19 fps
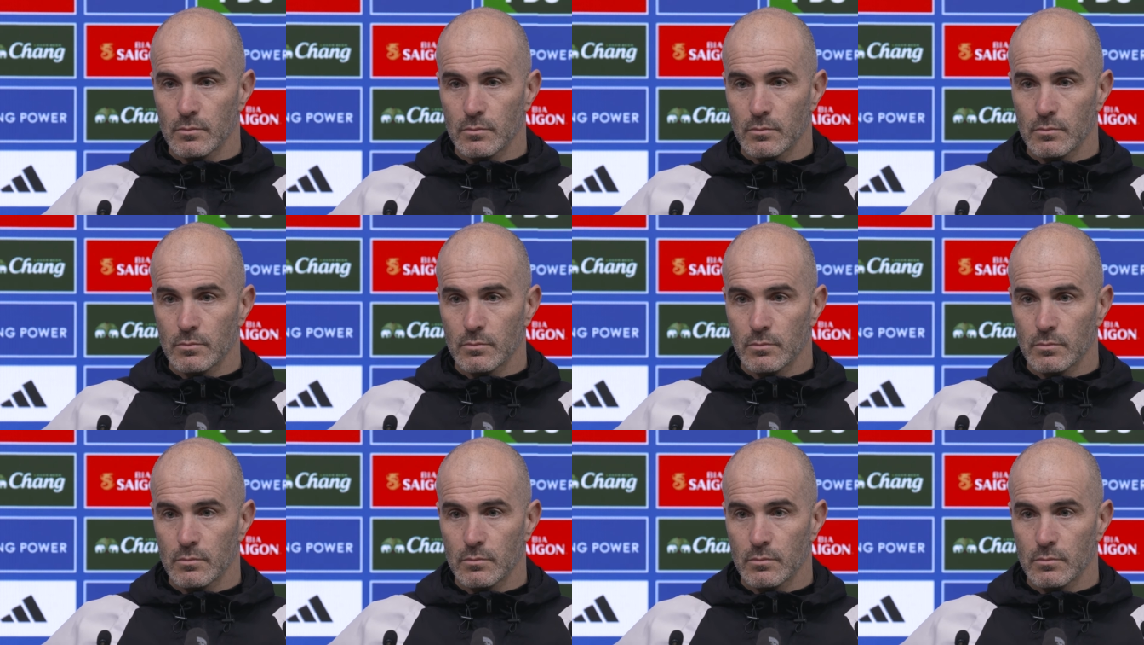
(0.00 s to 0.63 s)
can
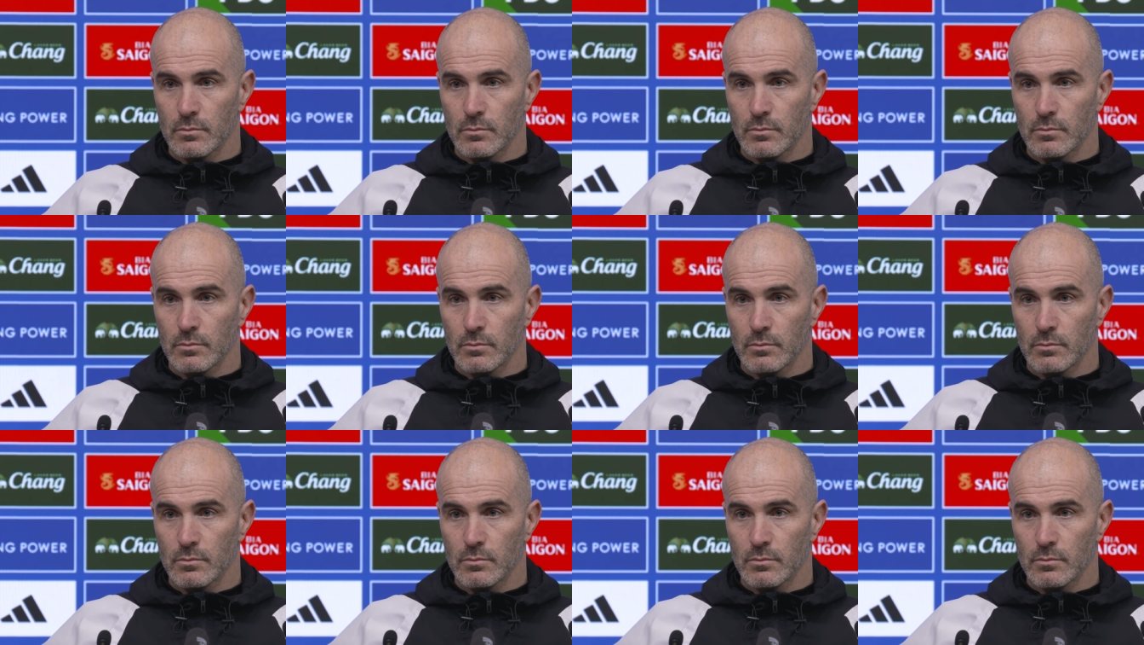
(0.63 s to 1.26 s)
they can
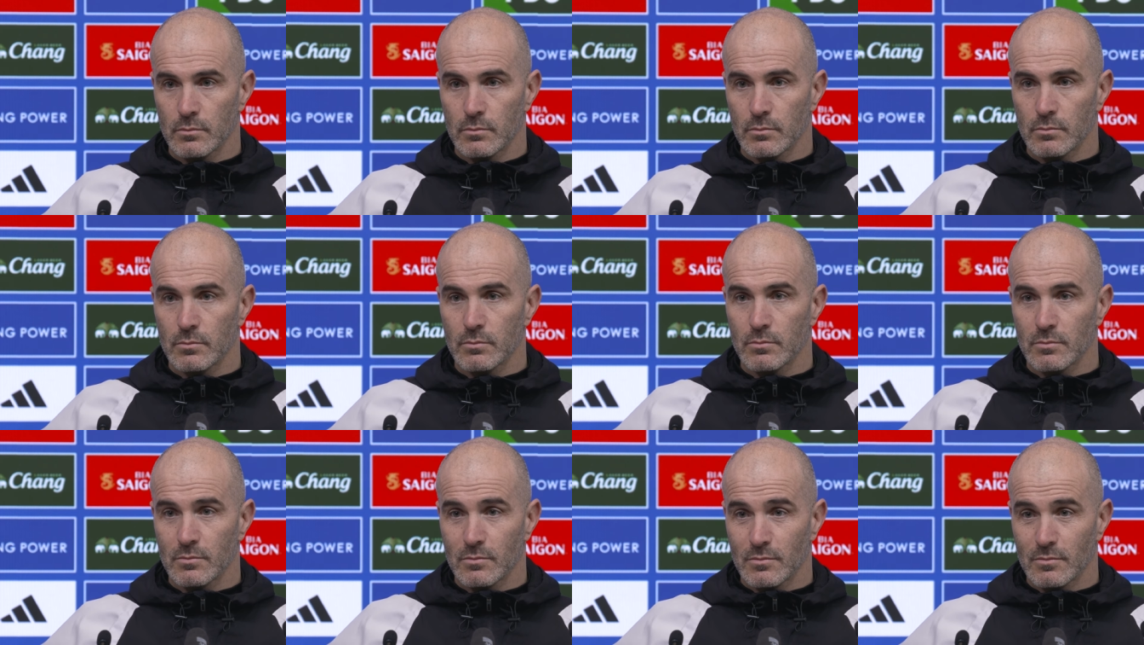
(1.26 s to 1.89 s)
go away
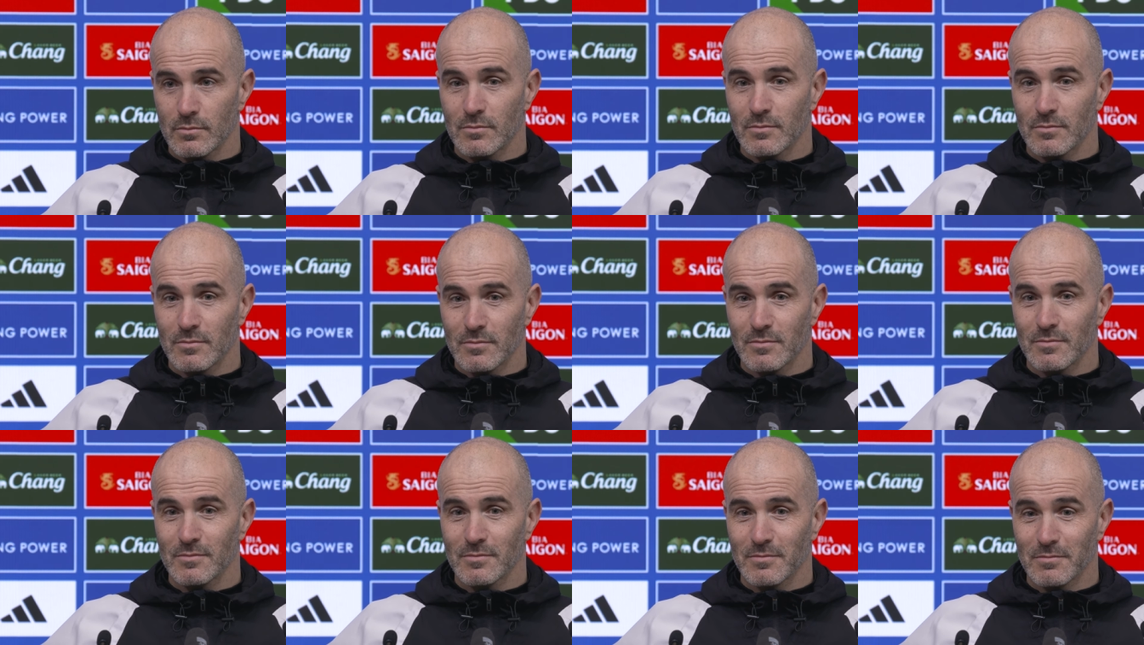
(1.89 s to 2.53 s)
before you regroup.
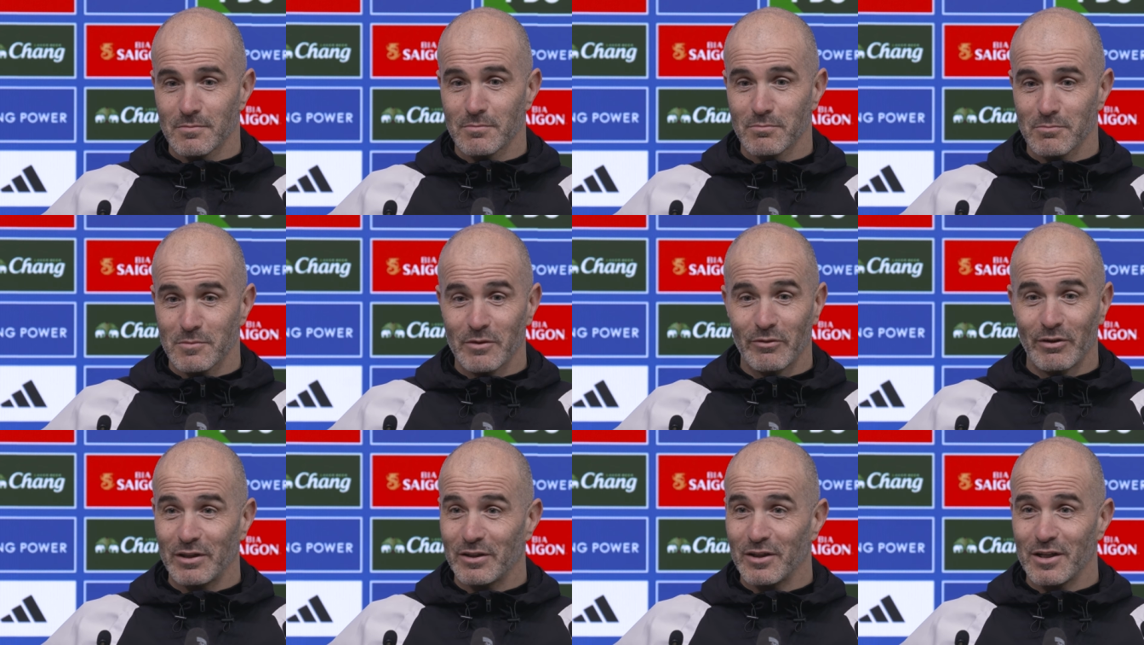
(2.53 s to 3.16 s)

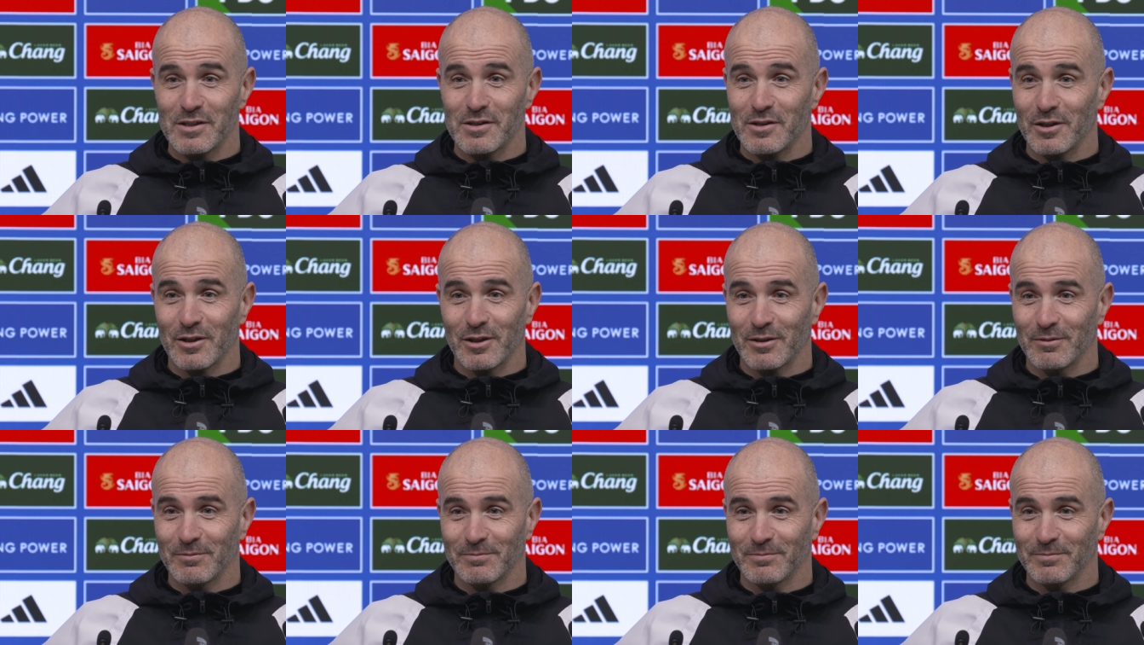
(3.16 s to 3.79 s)
Fantastic.
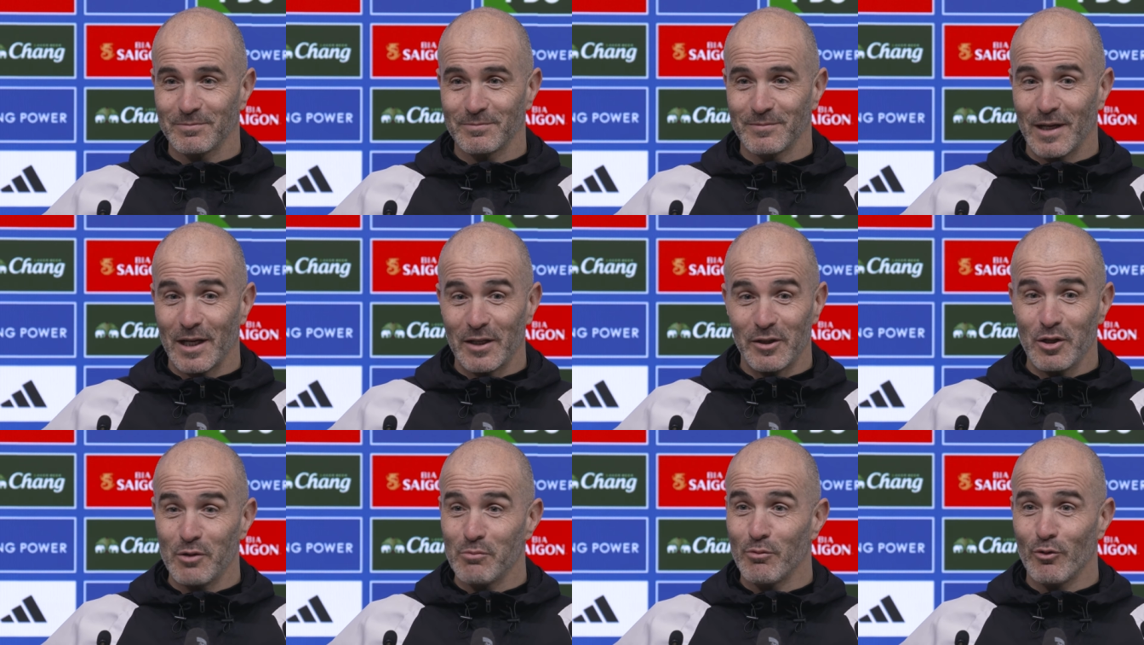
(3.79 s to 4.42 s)
I
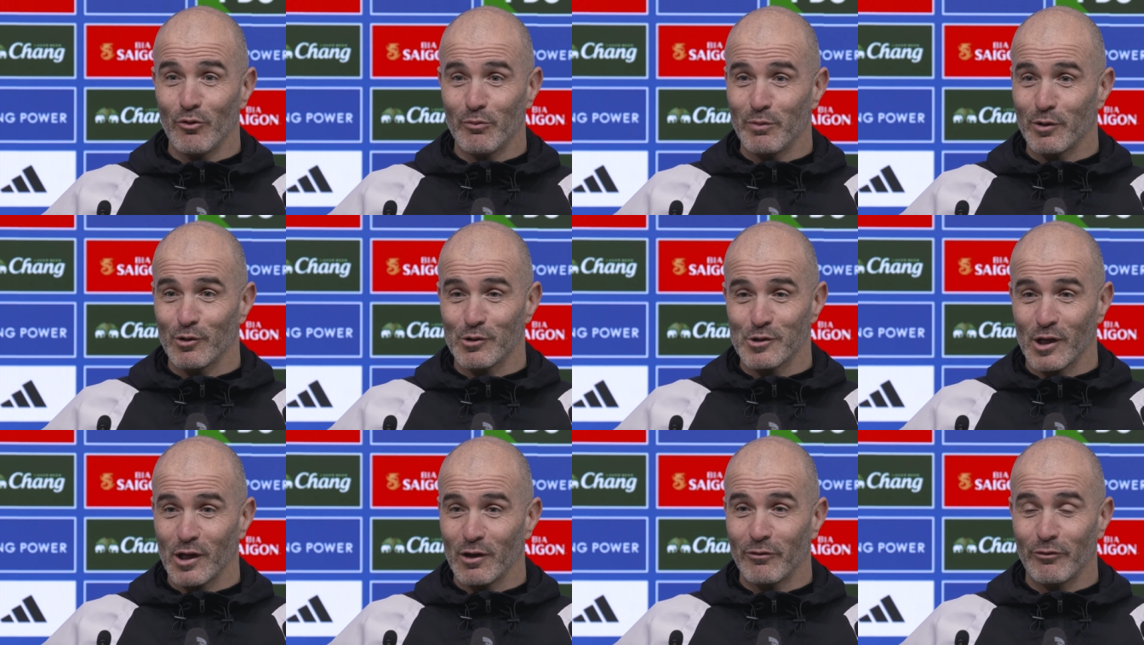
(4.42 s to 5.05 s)
didn't move
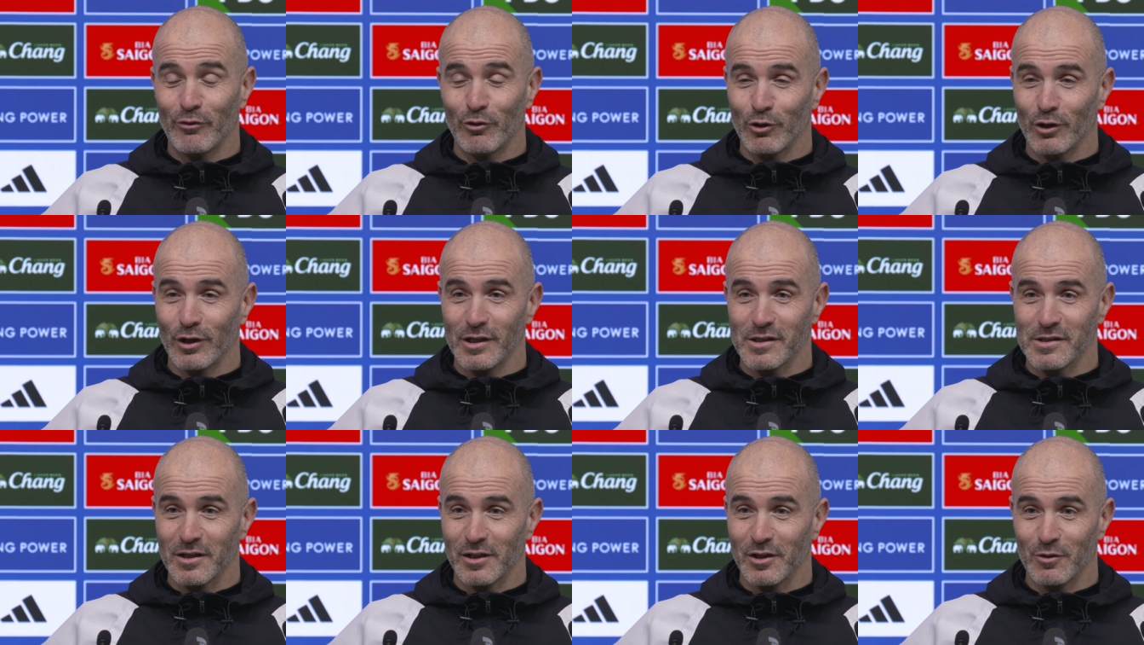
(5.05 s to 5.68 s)
because I have four
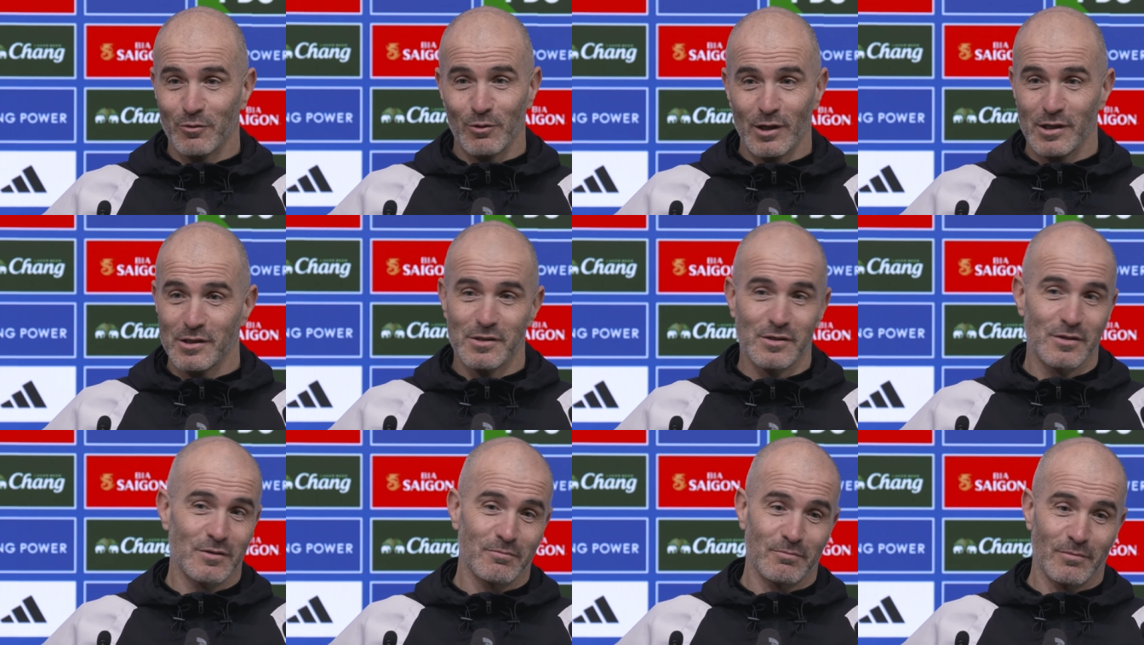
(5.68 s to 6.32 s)
kids.
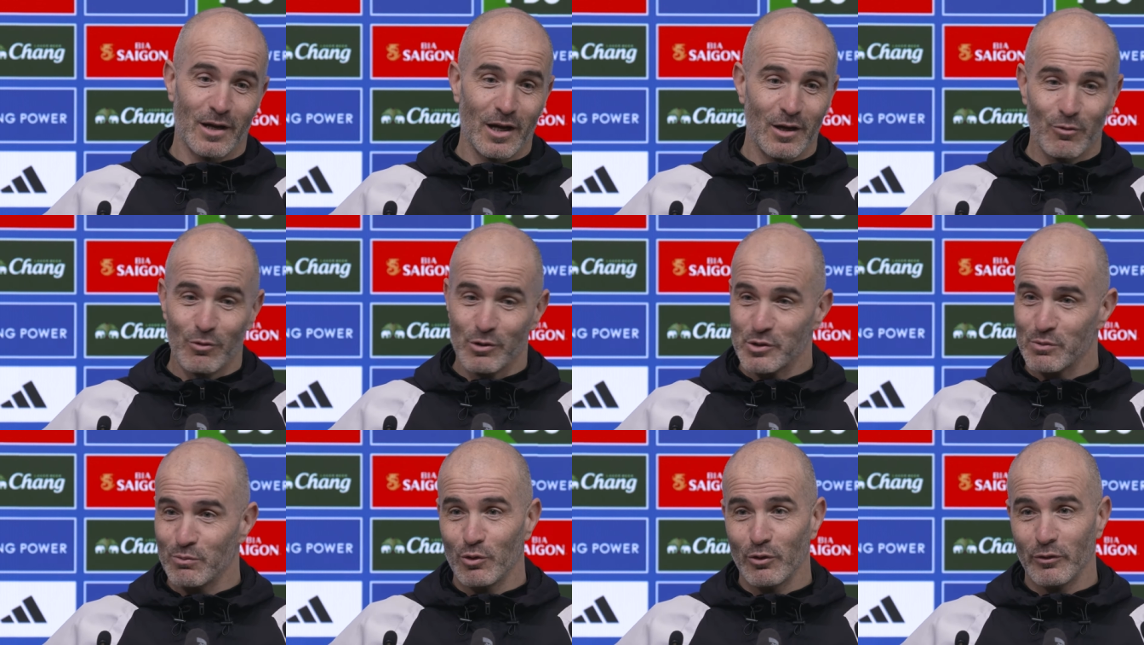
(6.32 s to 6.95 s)
Otherwise, I
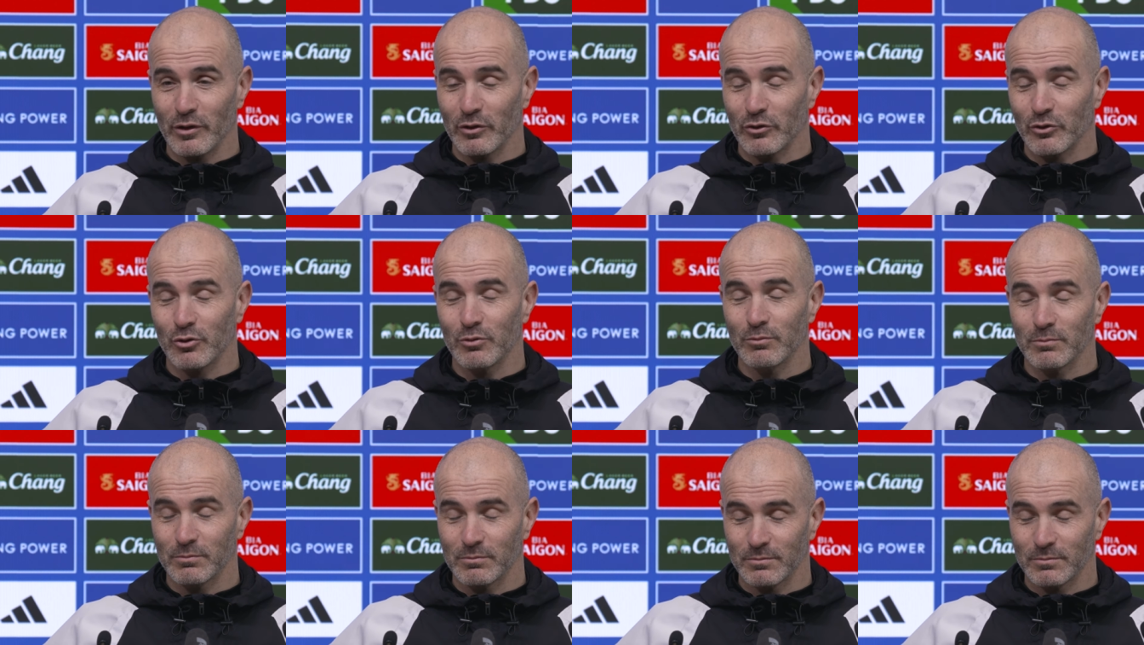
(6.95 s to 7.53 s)
was moving too.